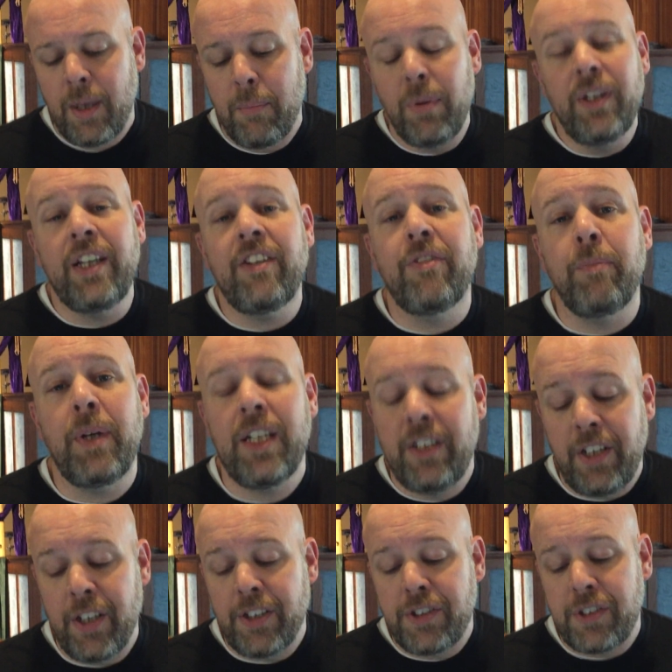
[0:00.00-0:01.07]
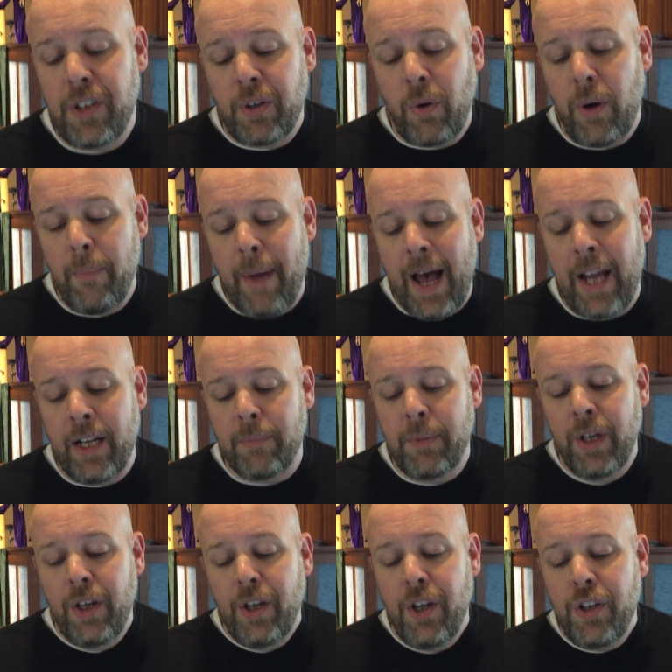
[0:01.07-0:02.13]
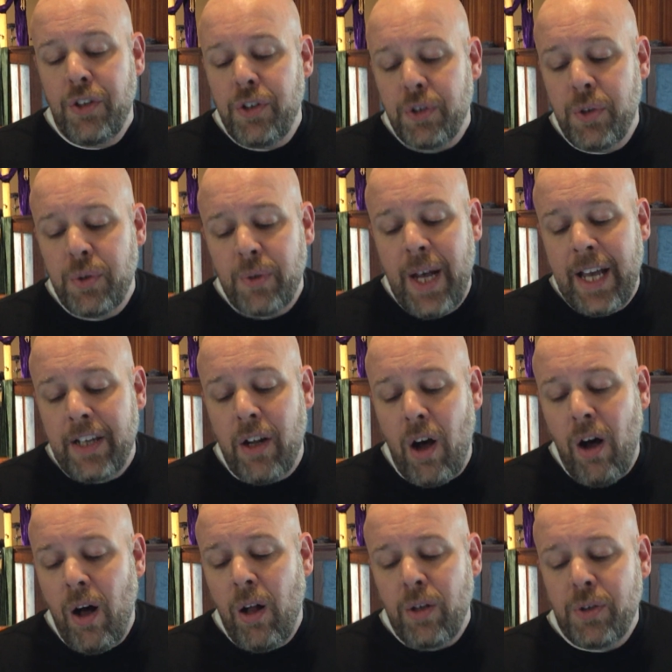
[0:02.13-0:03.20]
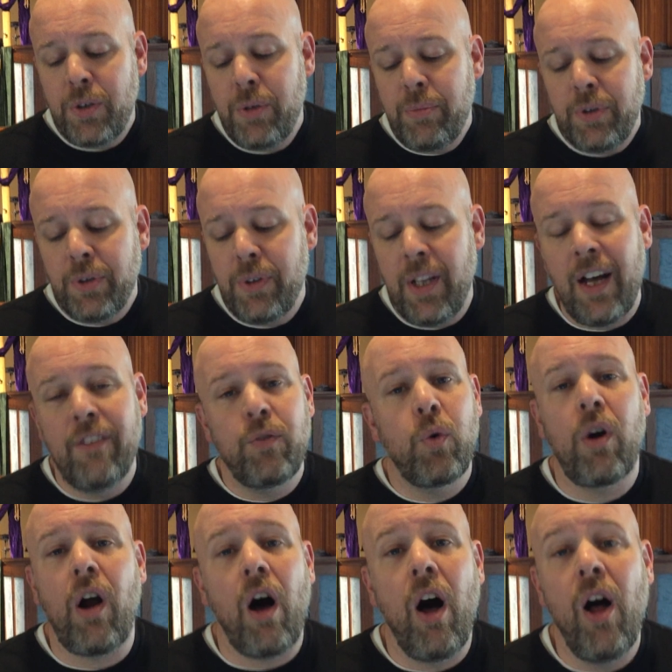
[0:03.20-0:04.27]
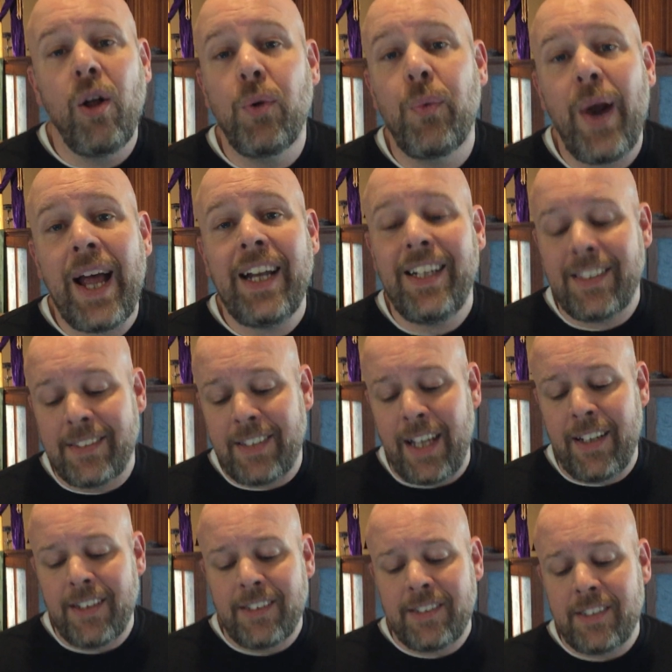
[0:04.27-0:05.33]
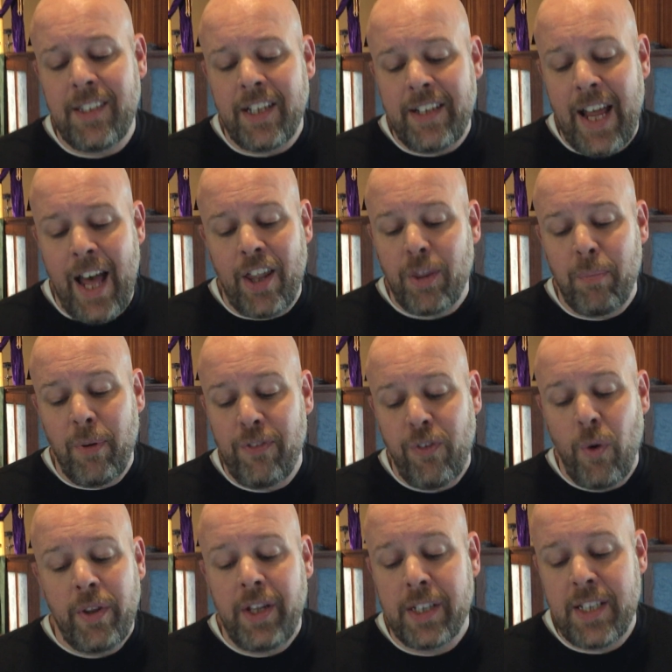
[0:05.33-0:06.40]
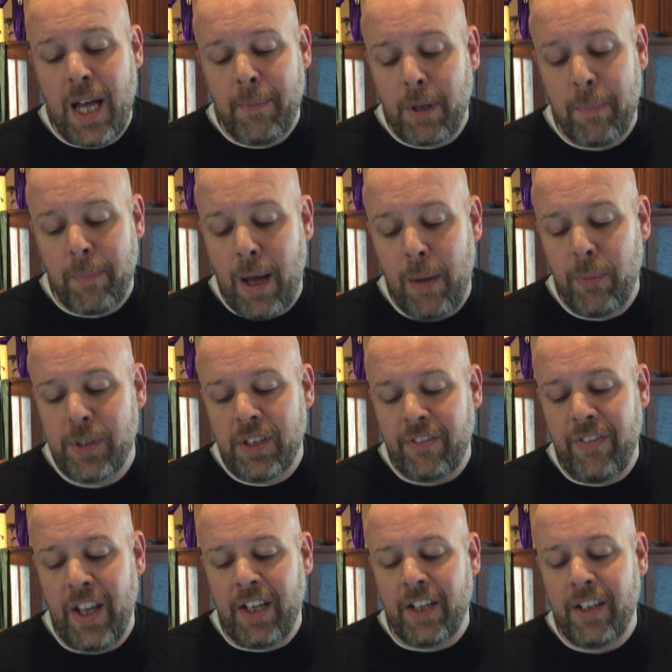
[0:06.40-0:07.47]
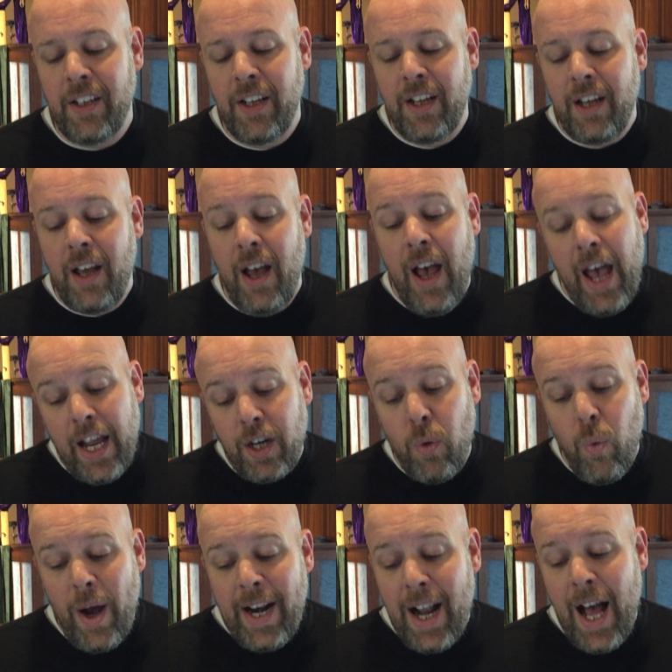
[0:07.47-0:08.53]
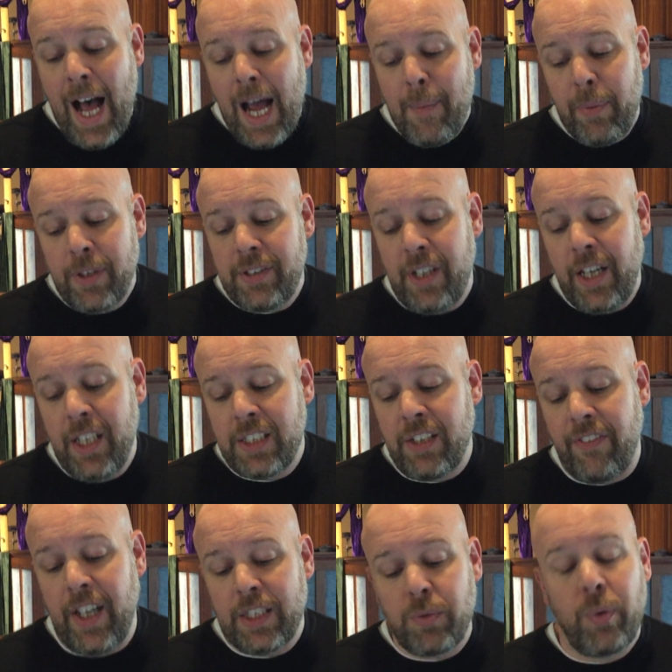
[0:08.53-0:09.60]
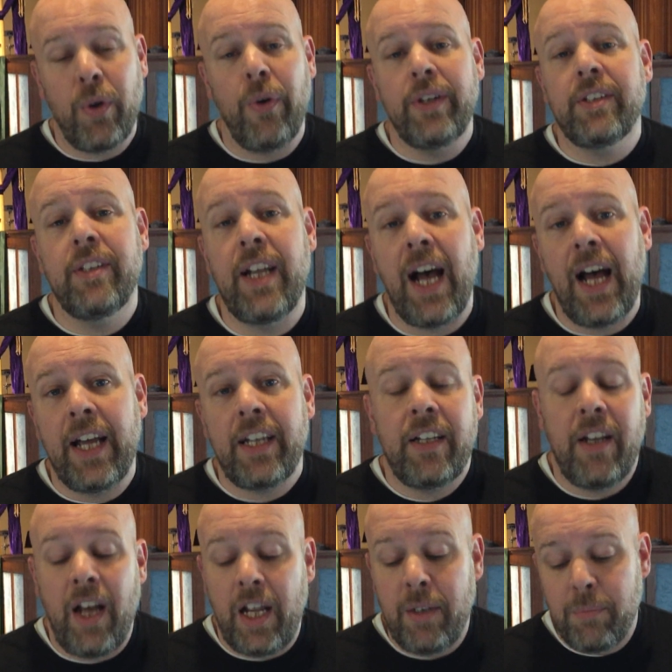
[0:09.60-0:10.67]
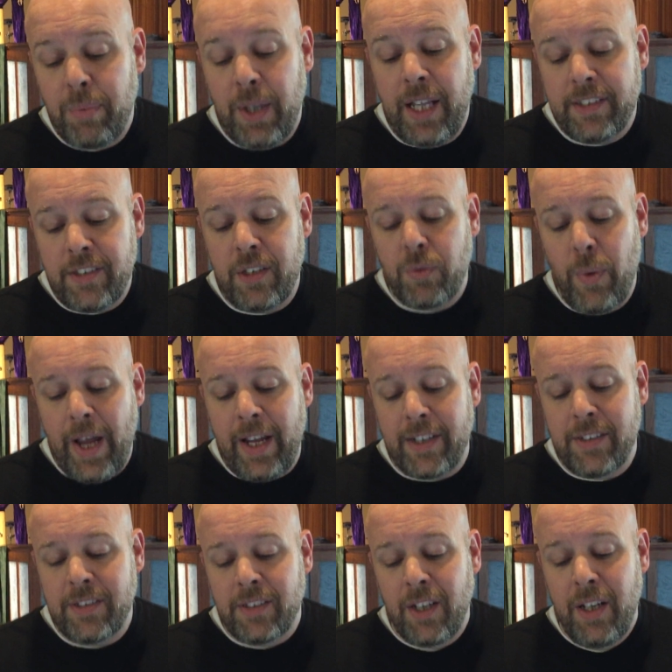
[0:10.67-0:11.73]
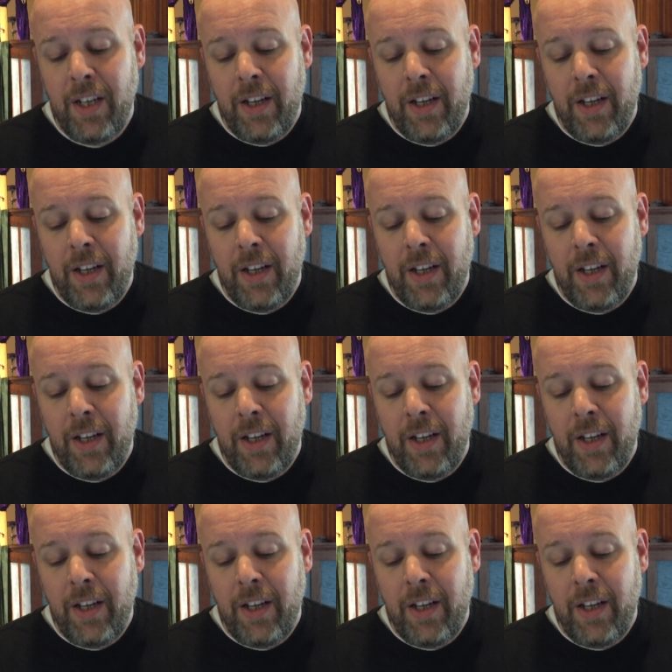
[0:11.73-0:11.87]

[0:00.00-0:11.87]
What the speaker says: Believe me, dear sir or madam, you and all whom you love were already sentenced to death before the atomic bomb was invented, and quite a high percentage of us were going to die in unpleasant ways.